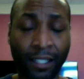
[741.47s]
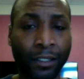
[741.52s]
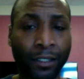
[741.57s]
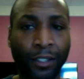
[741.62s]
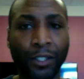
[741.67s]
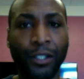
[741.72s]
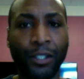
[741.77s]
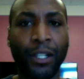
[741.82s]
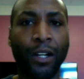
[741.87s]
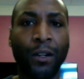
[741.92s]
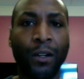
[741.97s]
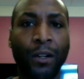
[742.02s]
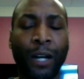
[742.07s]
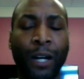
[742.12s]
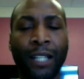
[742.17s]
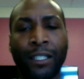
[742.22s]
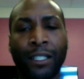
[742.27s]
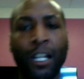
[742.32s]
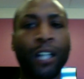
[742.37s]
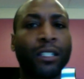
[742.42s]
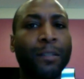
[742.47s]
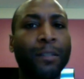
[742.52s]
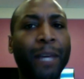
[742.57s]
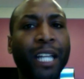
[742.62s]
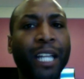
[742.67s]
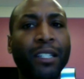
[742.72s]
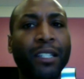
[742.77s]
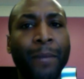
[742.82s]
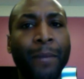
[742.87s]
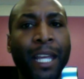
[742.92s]
I talked about
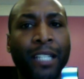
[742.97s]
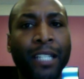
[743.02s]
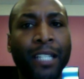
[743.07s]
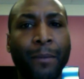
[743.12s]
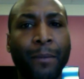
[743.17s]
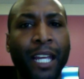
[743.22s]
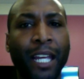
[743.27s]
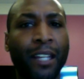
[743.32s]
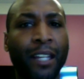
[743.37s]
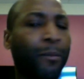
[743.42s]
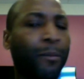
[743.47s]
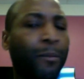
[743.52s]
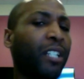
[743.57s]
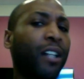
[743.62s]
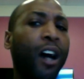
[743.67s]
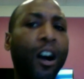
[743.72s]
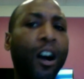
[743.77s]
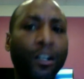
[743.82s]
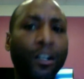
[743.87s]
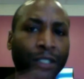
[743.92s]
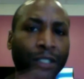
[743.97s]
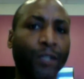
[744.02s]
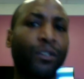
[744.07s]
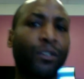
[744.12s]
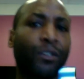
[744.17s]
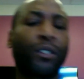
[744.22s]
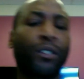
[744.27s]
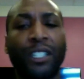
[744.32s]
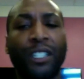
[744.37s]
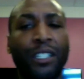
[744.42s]
the master bath, but also
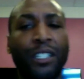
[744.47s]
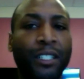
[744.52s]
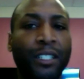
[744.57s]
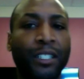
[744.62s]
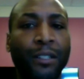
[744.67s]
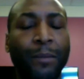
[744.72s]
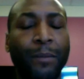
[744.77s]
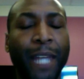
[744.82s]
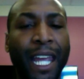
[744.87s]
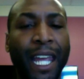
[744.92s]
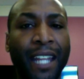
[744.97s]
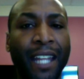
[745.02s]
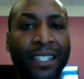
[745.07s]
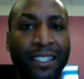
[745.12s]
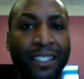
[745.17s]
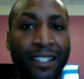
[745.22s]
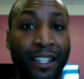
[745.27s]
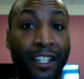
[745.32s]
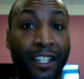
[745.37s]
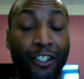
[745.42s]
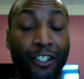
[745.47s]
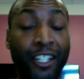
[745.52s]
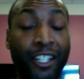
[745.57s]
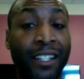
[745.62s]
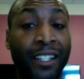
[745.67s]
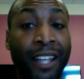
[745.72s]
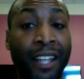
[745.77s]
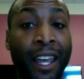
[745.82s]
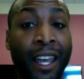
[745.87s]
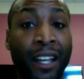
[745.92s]
those additional baths that are in the
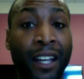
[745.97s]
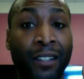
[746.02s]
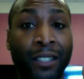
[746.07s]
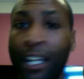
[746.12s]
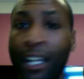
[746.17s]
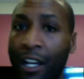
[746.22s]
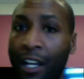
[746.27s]
house.